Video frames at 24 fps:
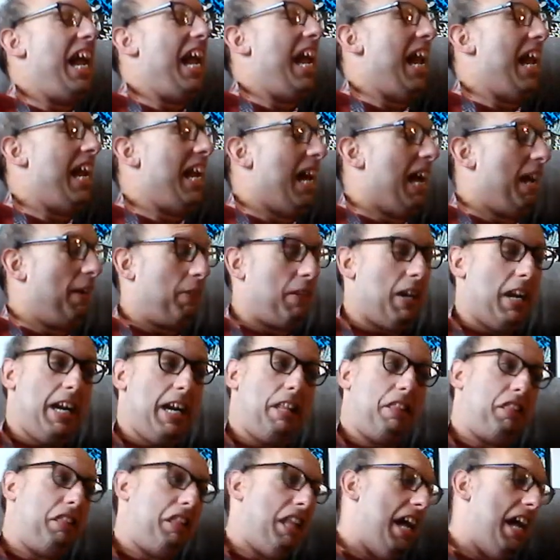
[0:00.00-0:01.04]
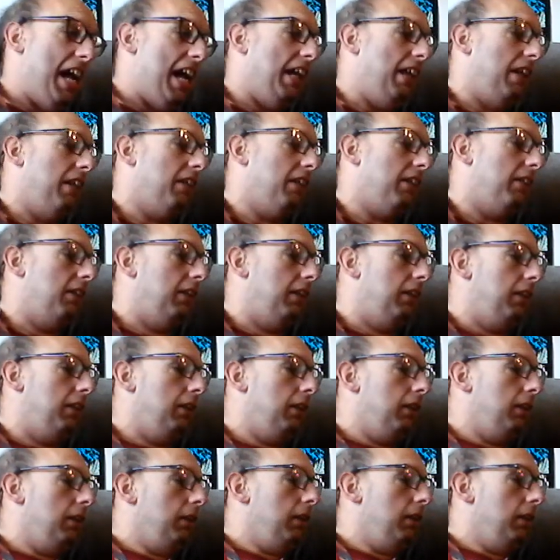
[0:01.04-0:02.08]
and I've got to say,
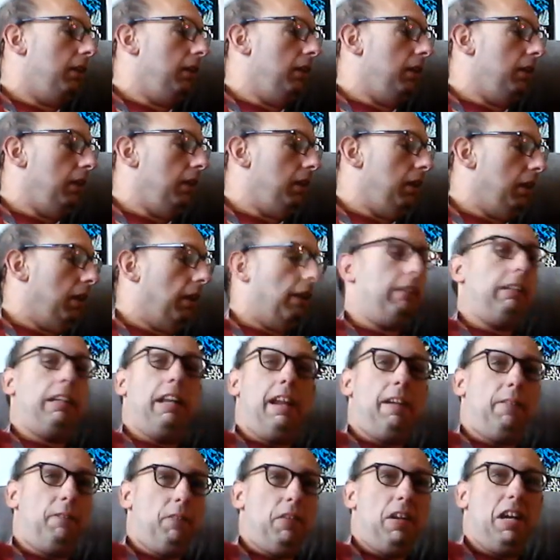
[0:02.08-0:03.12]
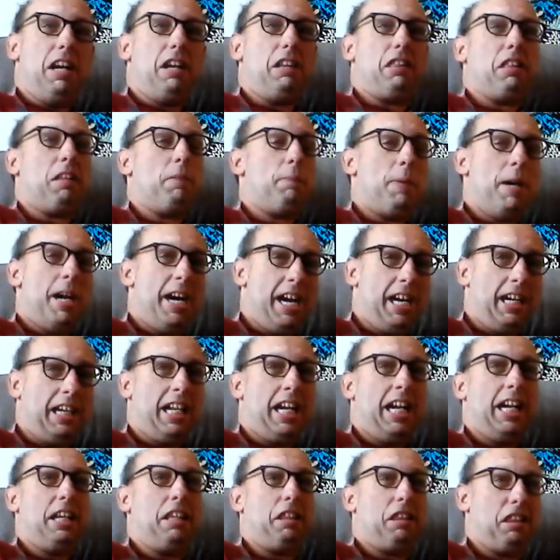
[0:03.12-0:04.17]
there were some
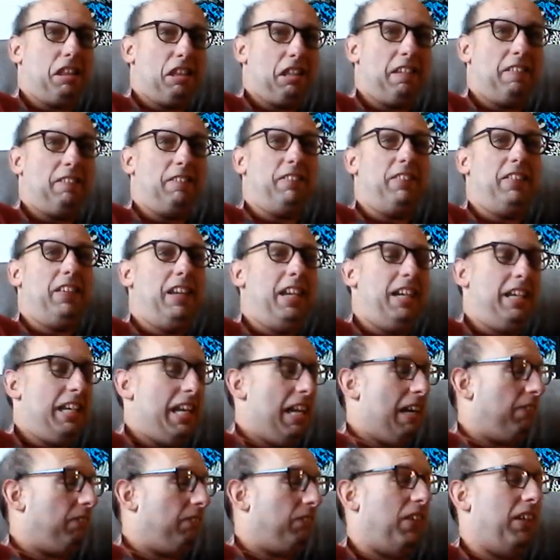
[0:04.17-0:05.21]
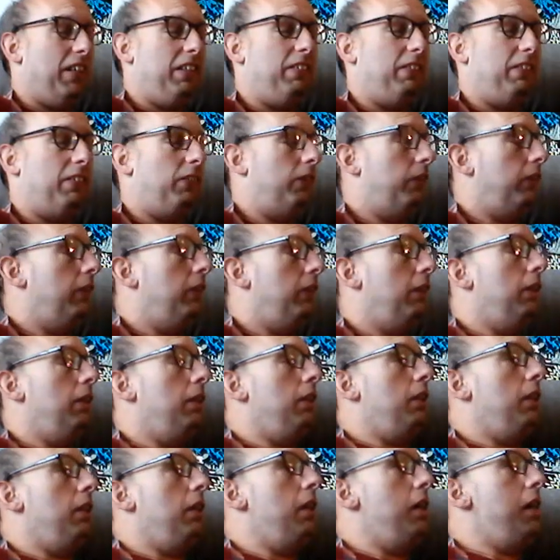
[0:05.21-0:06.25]
highlights in that one
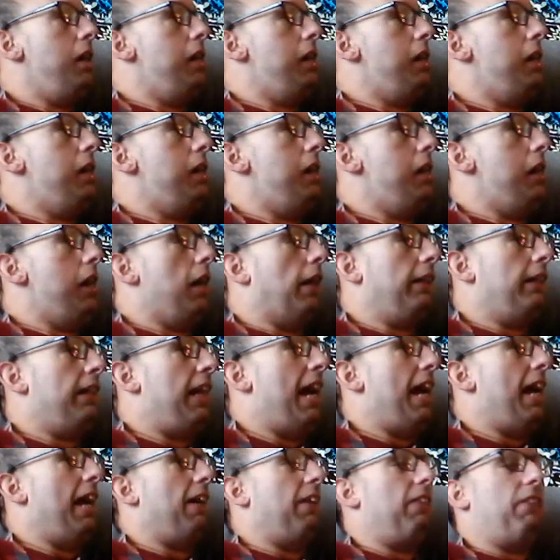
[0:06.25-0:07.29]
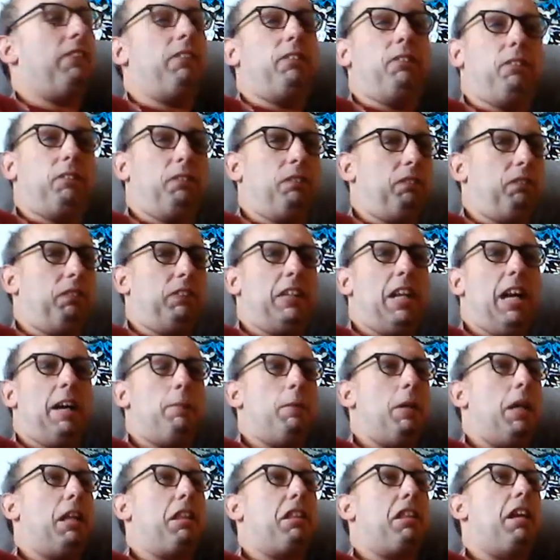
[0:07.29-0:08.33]
that got
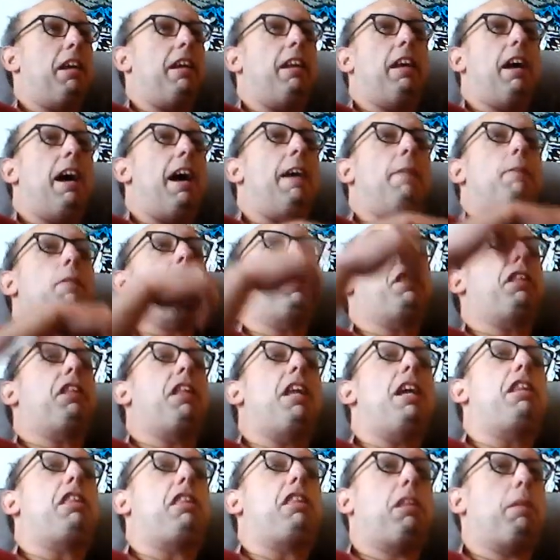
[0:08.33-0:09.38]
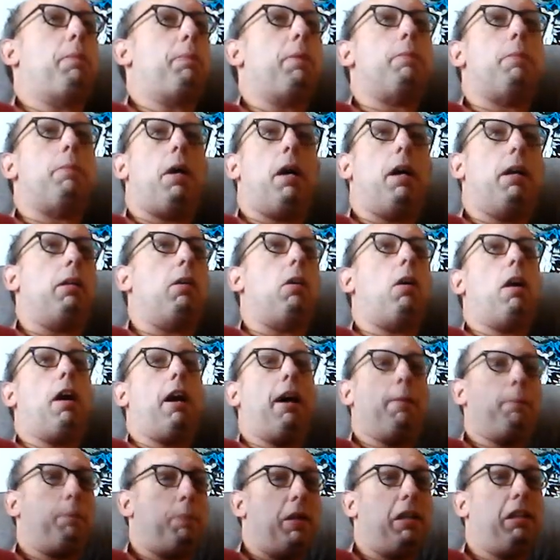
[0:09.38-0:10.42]
me excited. Obviously, Super Mario
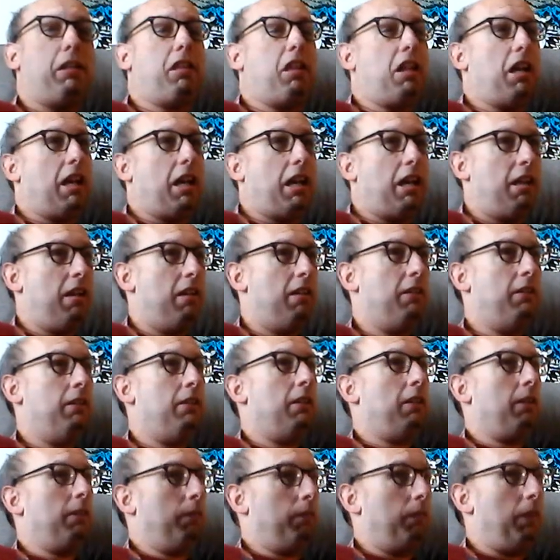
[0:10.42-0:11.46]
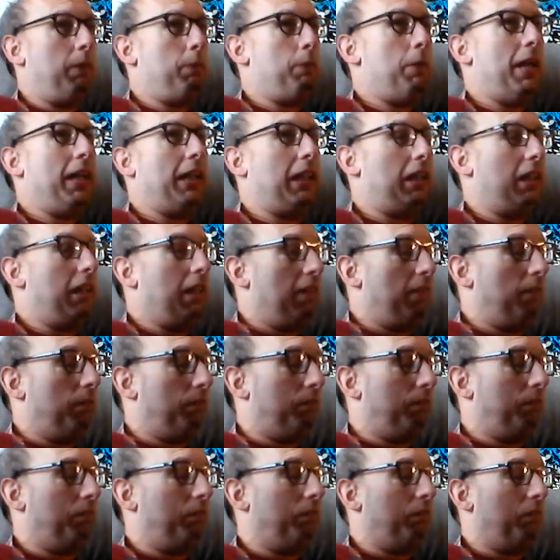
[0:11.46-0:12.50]
RPG remake
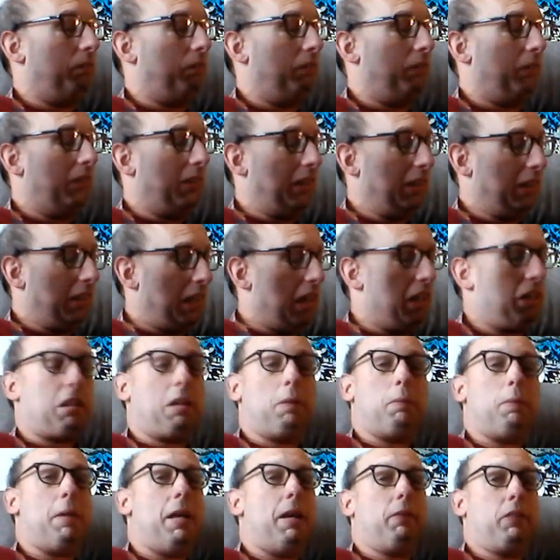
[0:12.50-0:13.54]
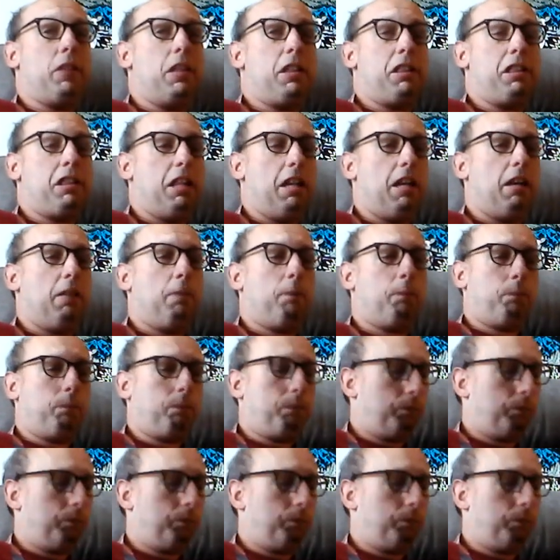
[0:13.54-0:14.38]
that's coming out this year